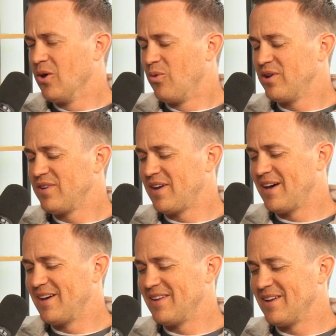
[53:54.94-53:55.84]
What
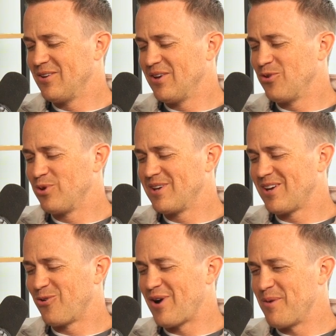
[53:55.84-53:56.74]
as we kind
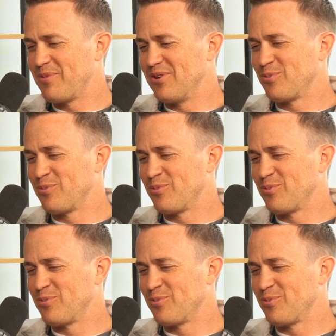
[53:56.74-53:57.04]
of wrap this